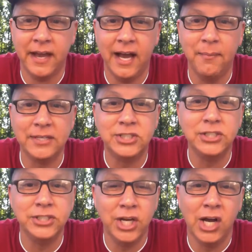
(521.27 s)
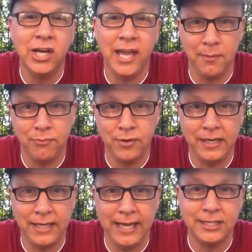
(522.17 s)
uh, but she's young and
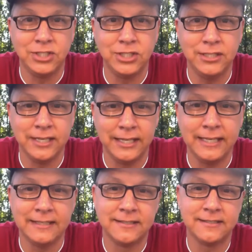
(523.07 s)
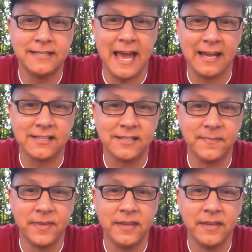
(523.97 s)
pretty and she's against sex.